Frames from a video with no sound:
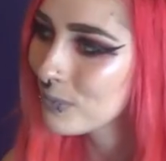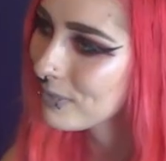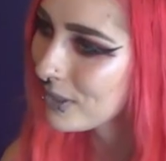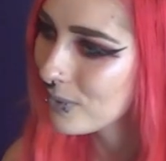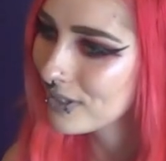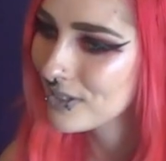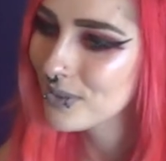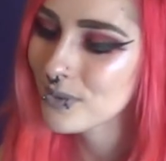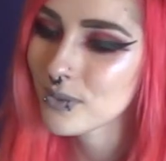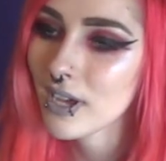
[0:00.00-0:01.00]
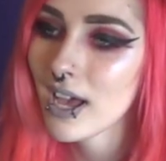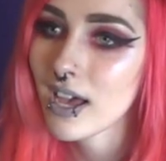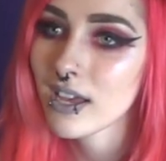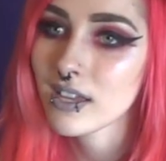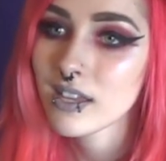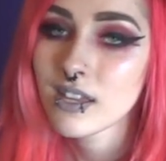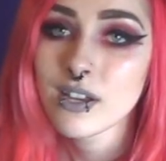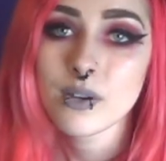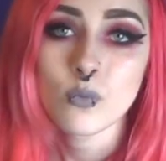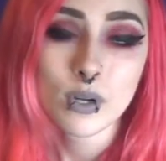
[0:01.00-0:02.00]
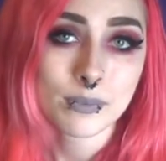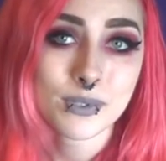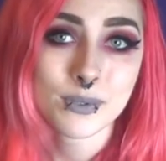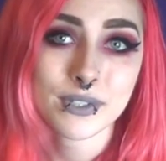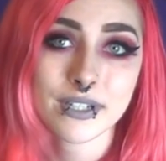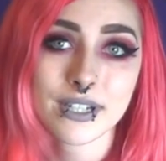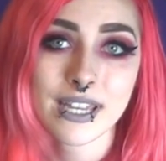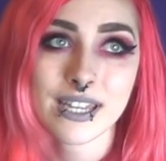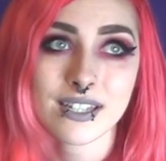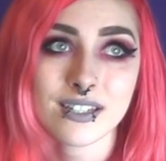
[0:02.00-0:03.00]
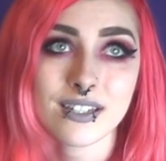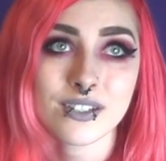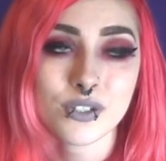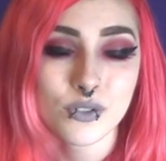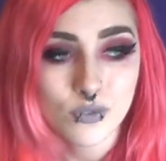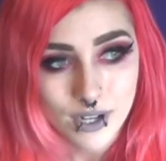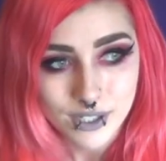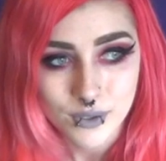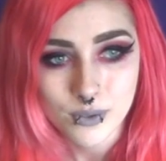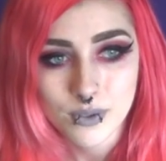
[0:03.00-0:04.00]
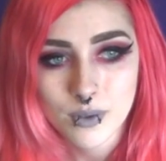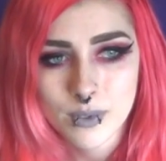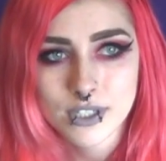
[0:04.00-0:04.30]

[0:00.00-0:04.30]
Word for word: be going to Warped Tour in Toronto,